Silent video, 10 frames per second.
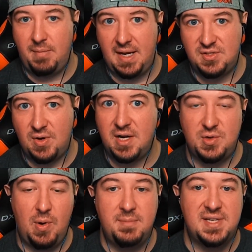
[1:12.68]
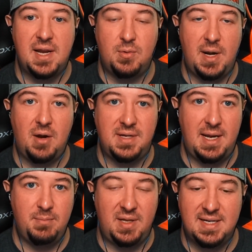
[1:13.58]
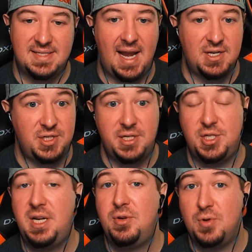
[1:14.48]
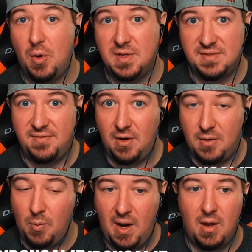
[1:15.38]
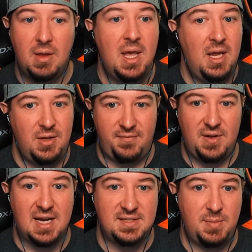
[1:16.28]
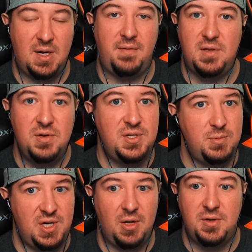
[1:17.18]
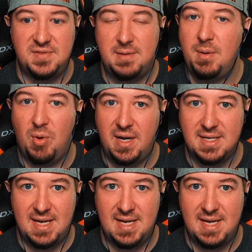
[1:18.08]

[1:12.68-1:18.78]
my strategy website, gridirongameplans.gg. You know this very well. If you guys have been on the YouTube channel, you've seen me break it